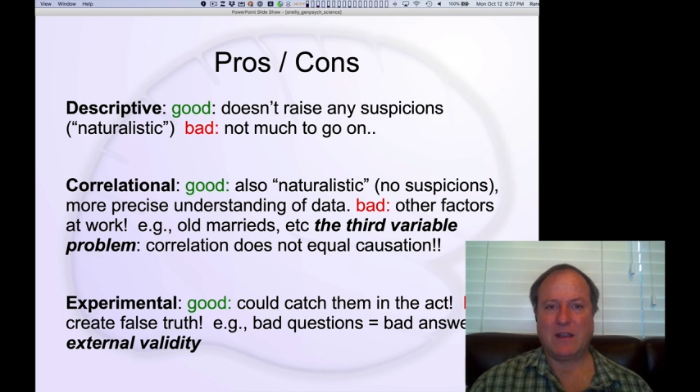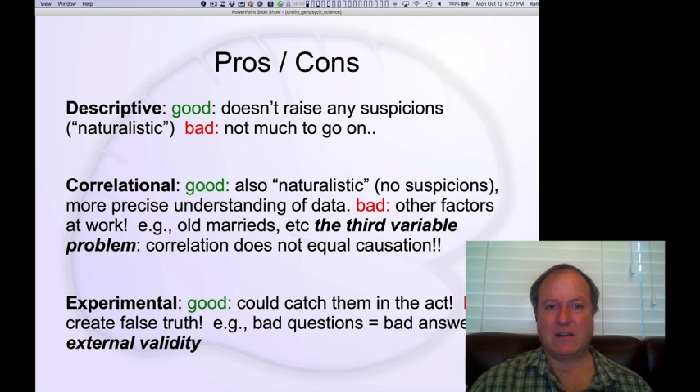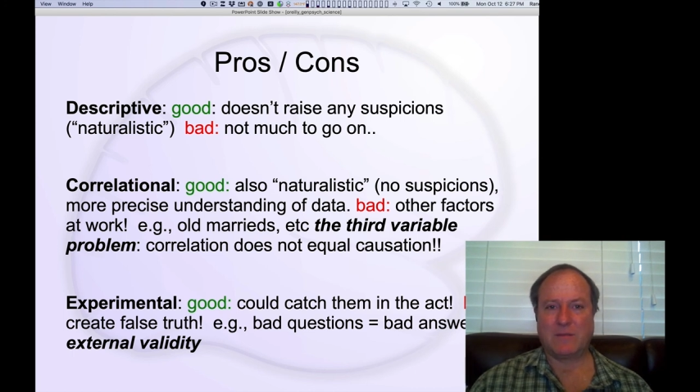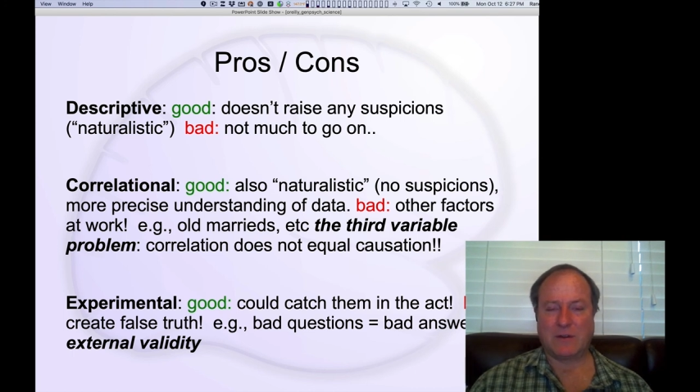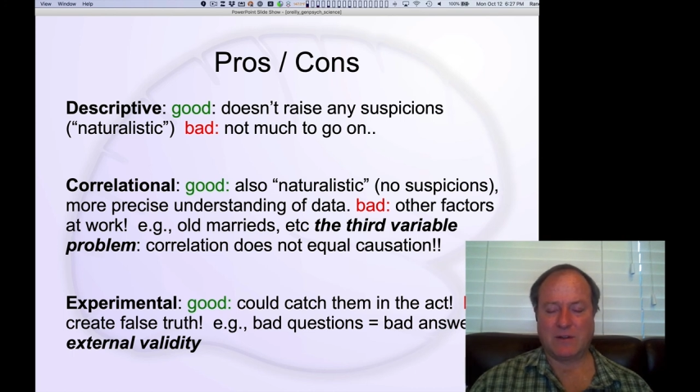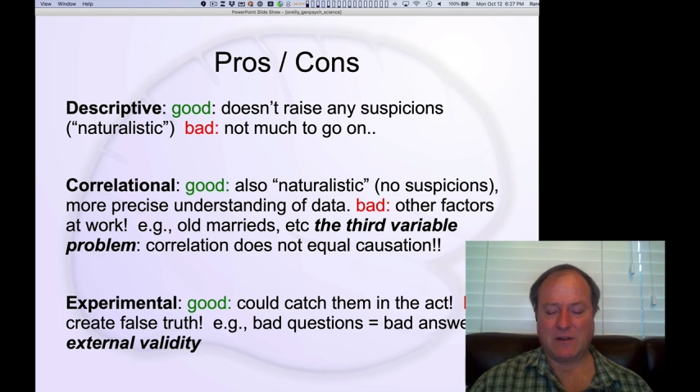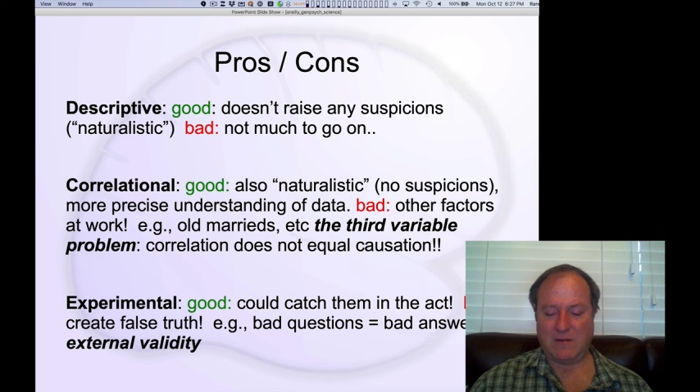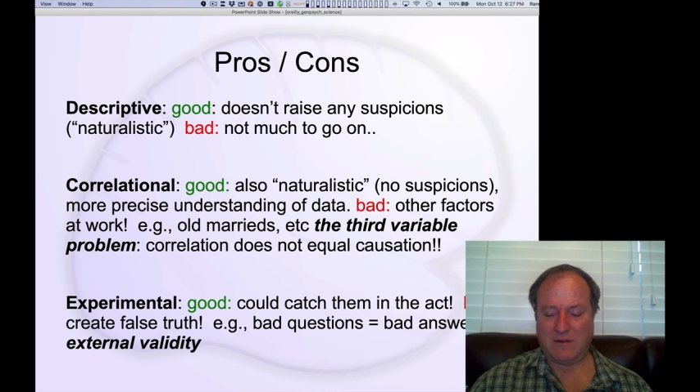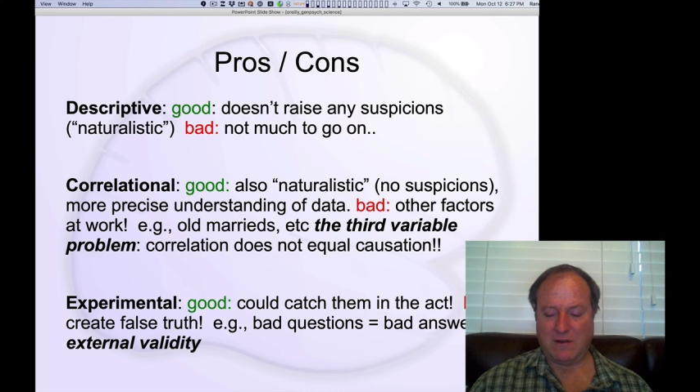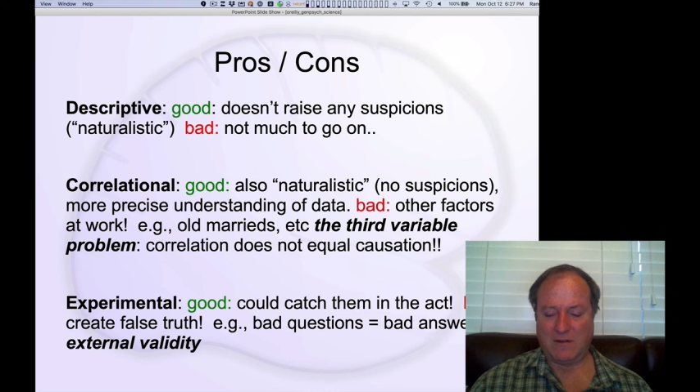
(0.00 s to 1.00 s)
especially
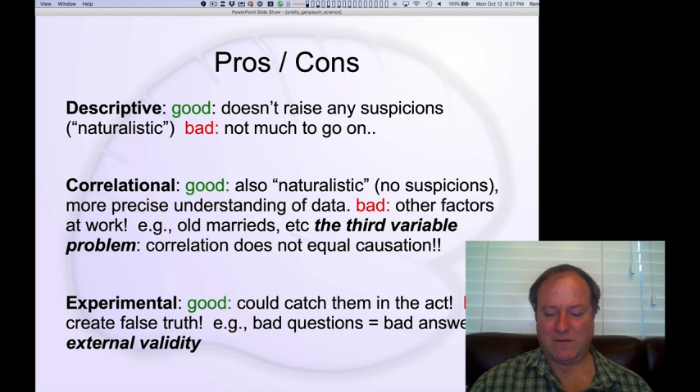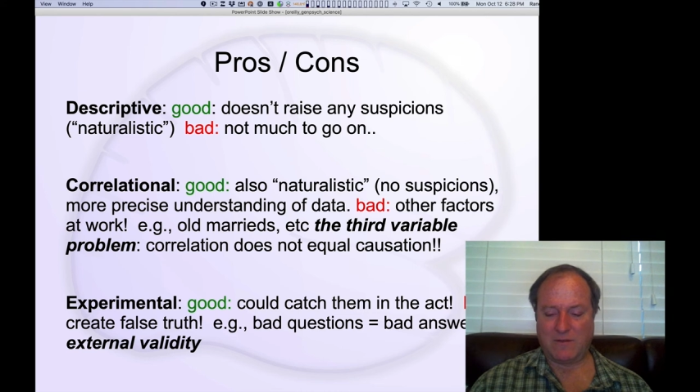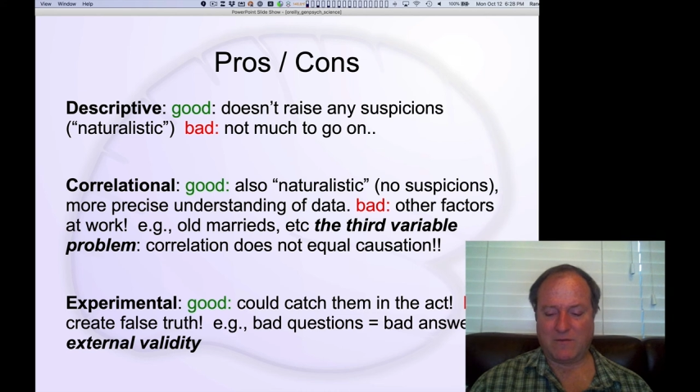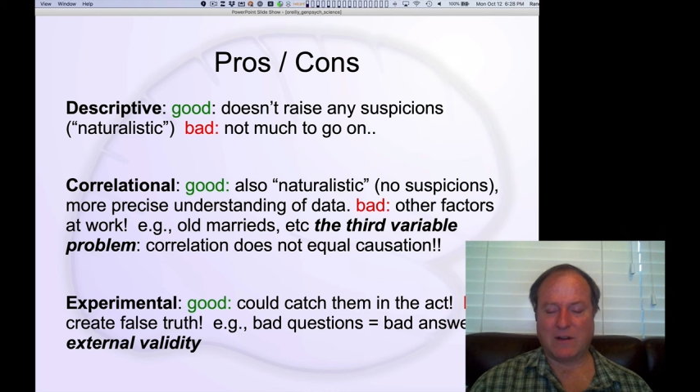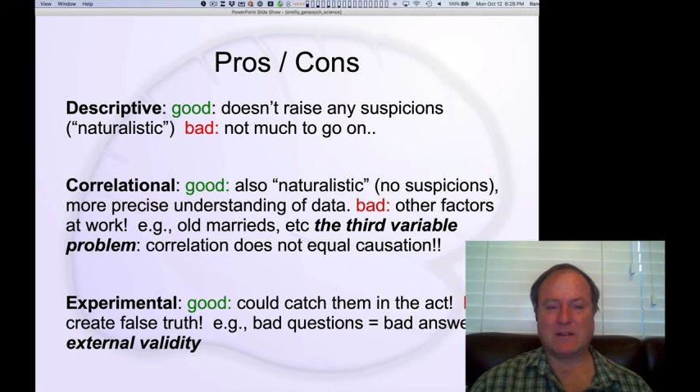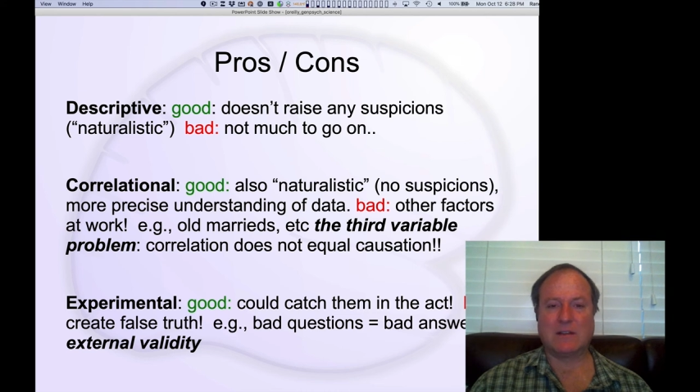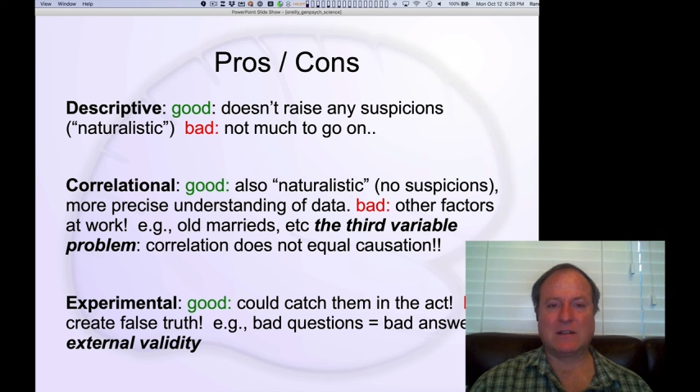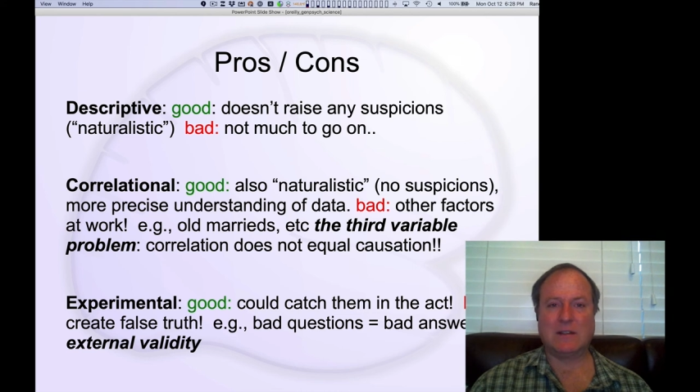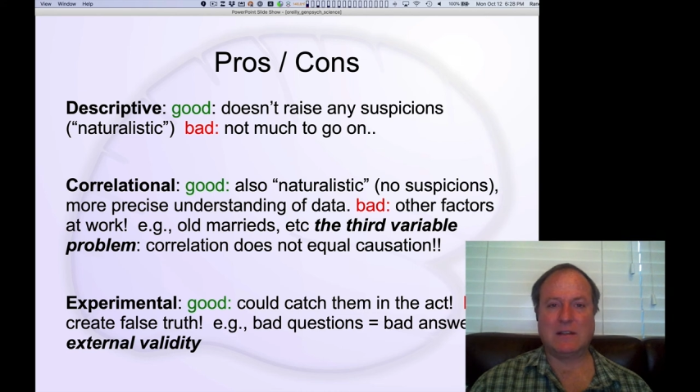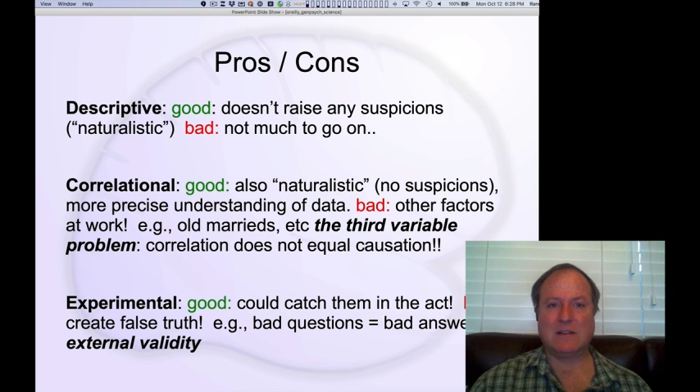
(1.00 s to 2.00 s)
you know if your friend
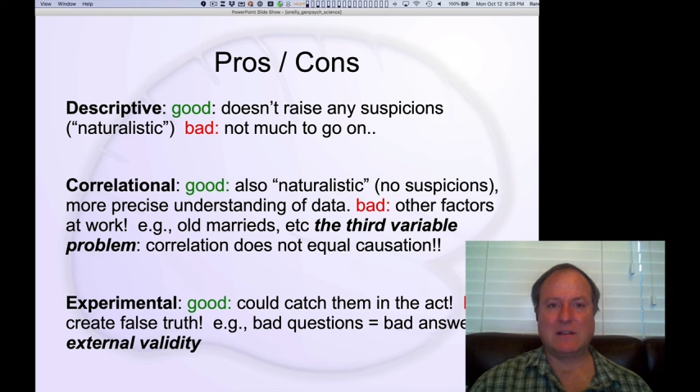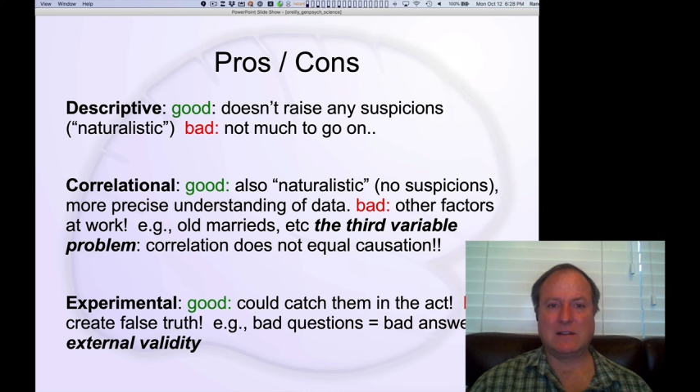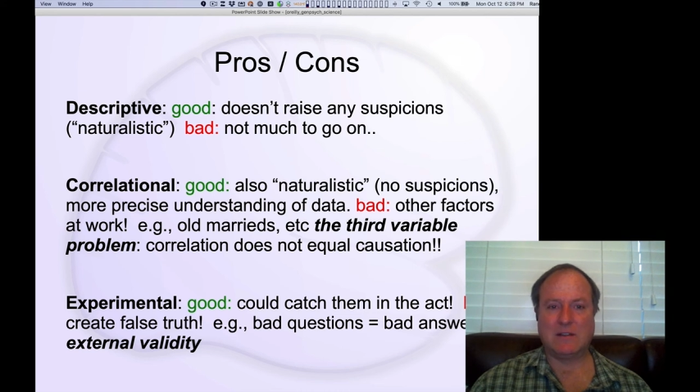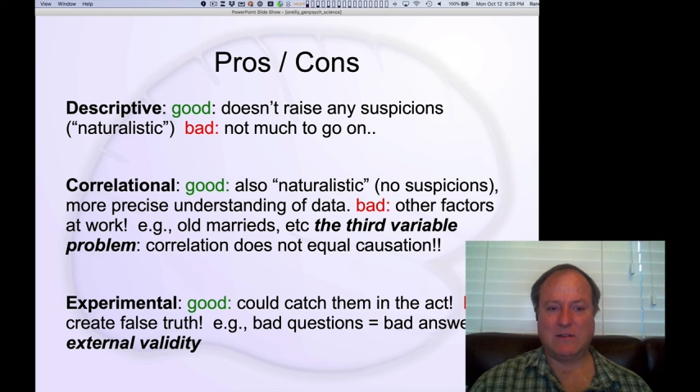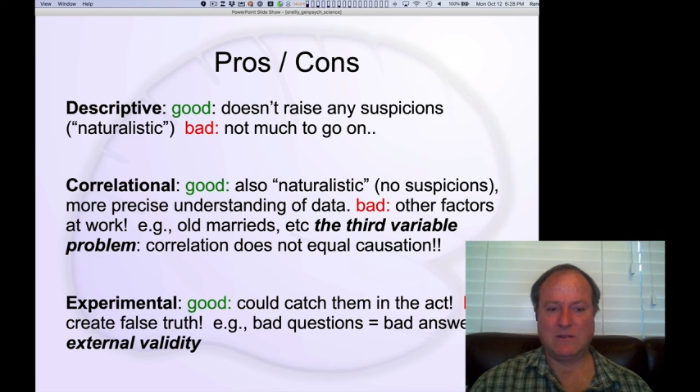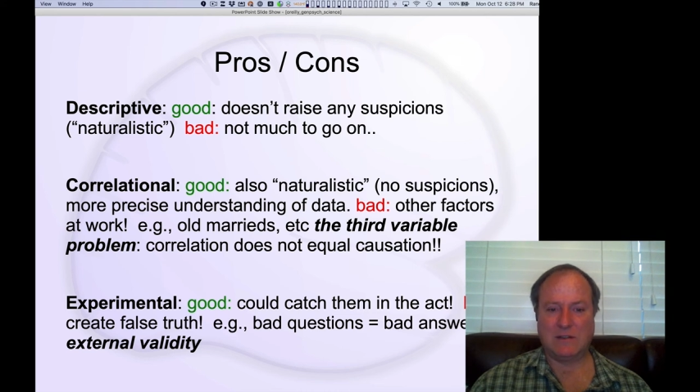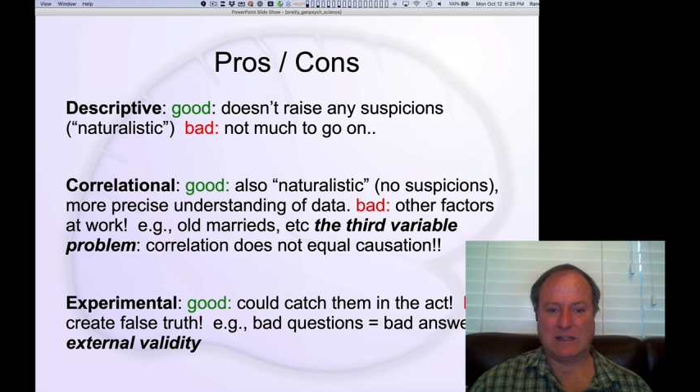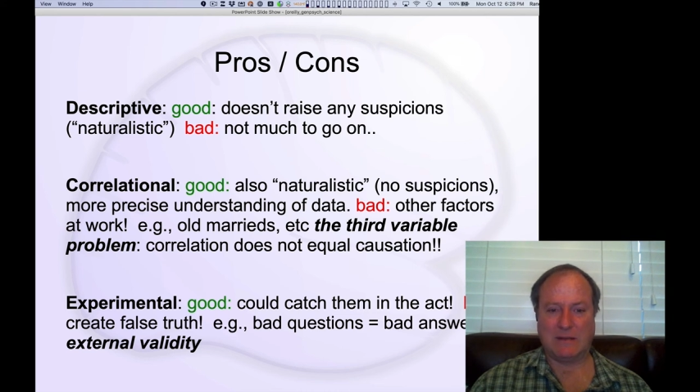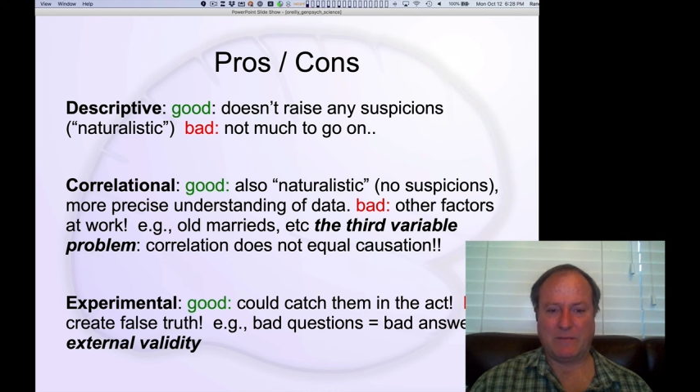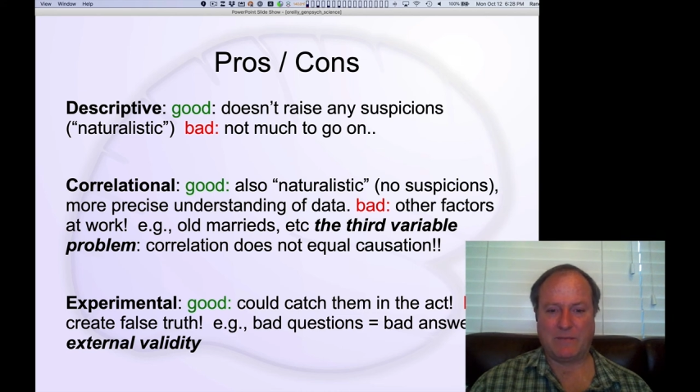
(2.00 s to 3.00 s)
succeeds in
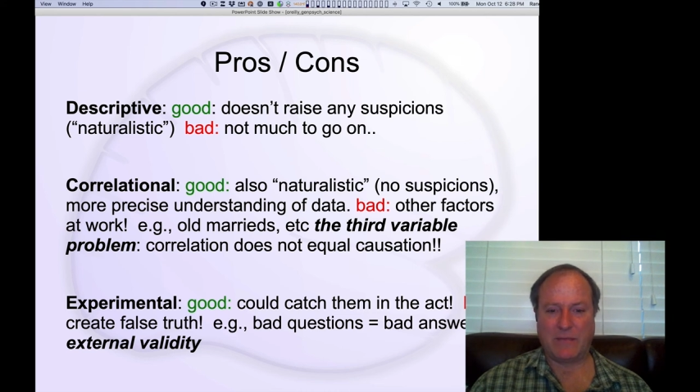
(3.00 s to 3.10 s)
seducing them.